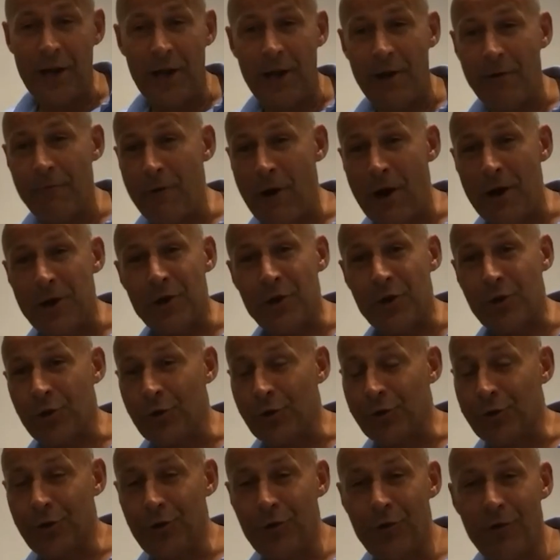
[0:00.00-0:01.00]
it right, you
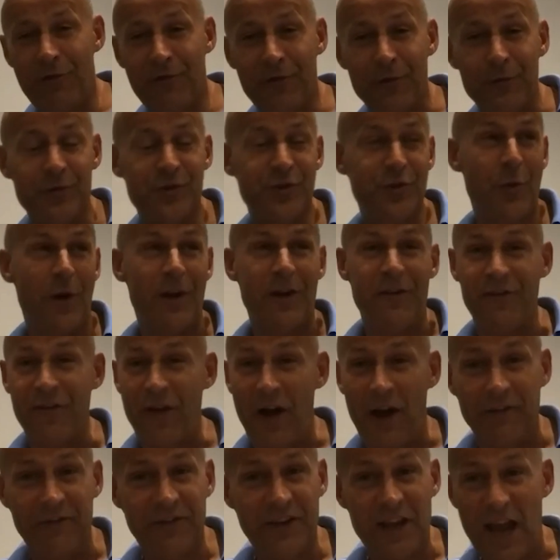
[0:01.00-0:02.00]
could go through
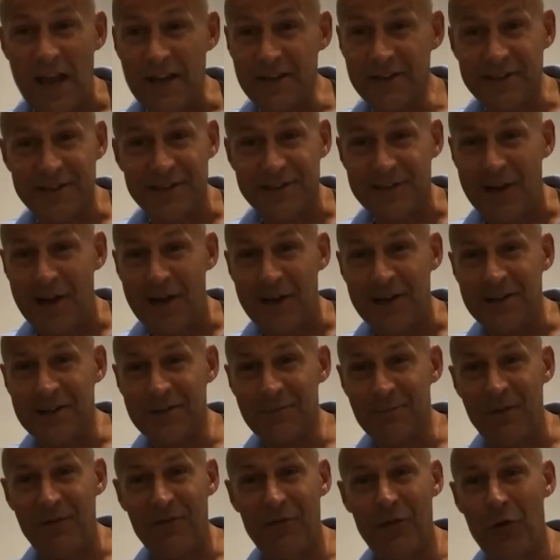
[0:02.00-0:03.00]
25 CAD designs
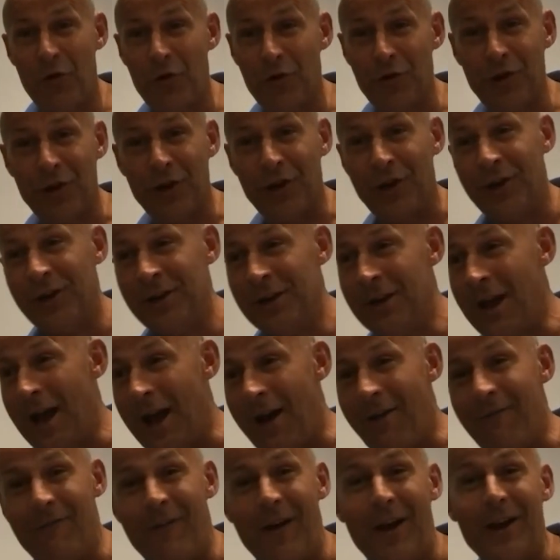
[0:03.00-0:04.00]
before,
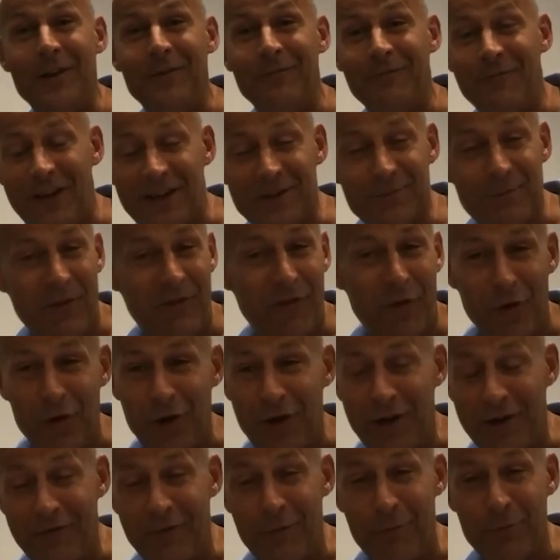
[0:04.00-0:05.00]
and then that's before
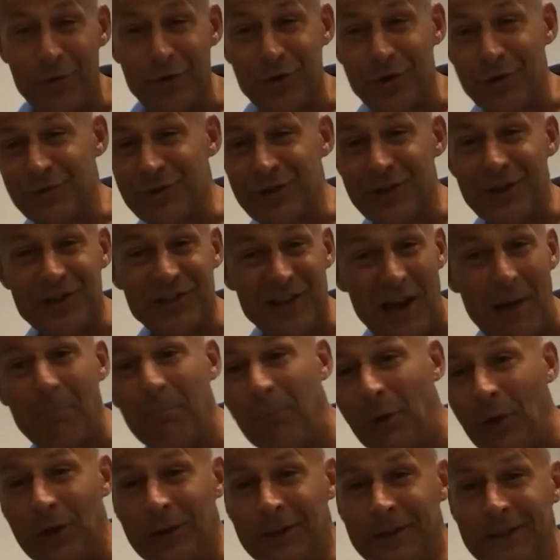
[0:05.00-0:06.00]
you even produce a
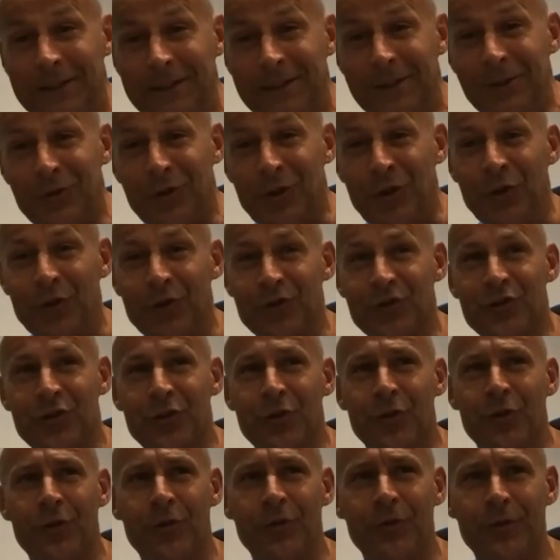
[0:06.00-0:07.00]
sample. You know,
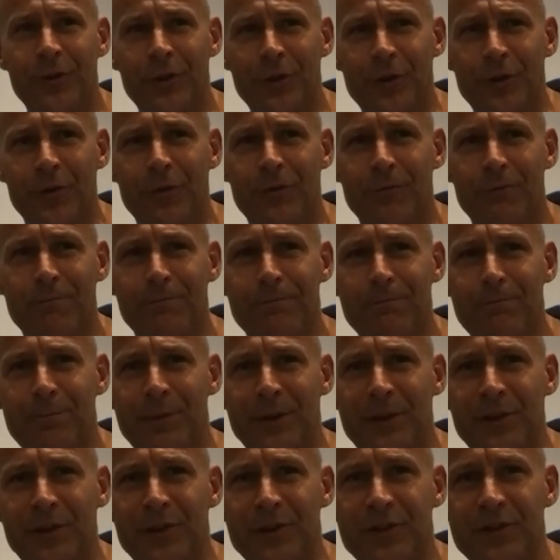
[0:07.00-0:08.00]
so, you know,
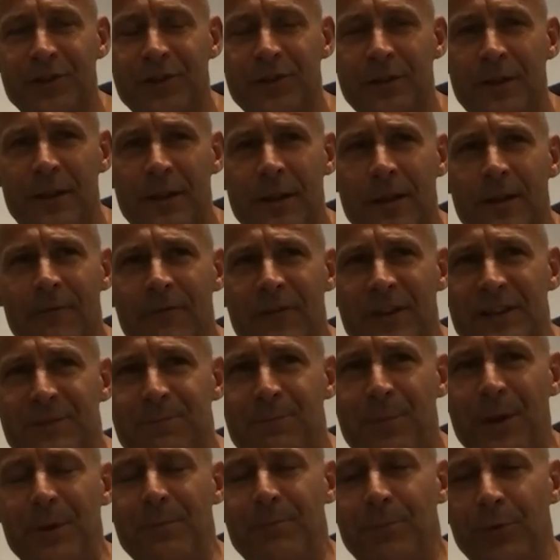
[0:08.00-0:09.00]
because these
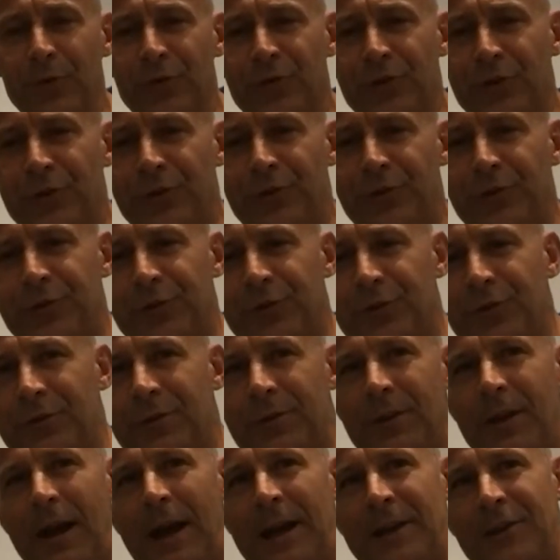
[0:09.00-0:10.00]
people,
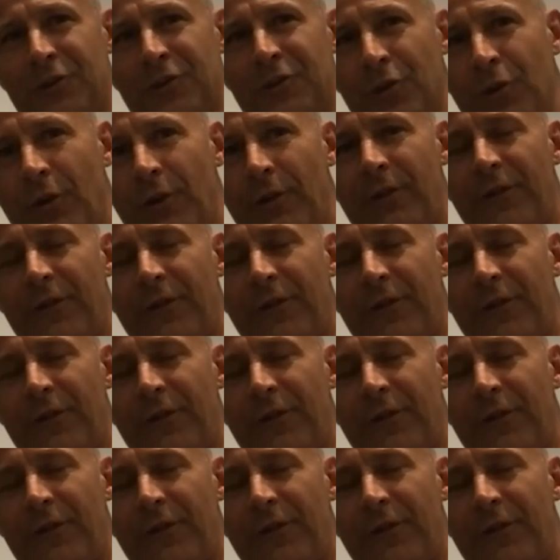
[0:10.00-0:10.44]
I don't